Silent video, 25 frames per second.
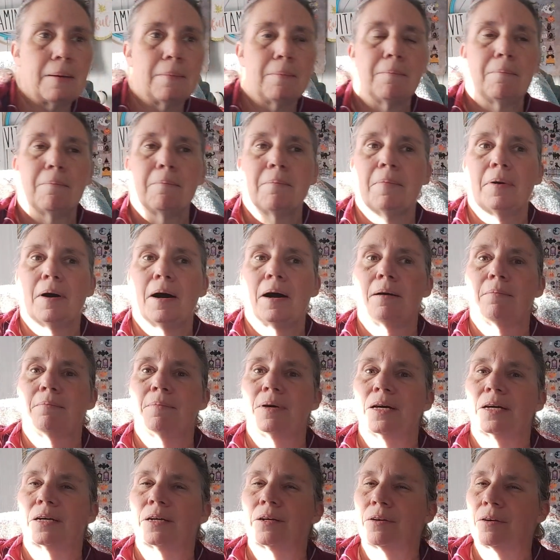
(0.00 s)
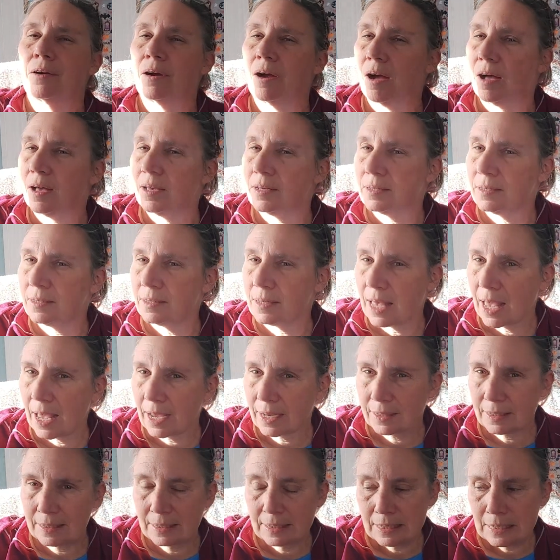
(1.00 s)
Mama Cross
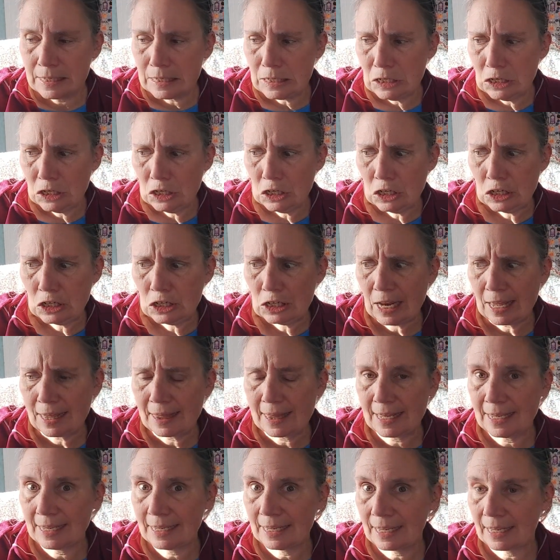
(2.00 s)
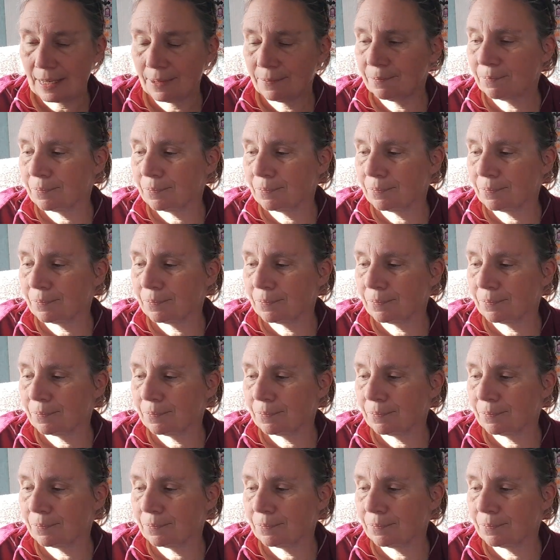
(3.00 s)
X Stitch, I think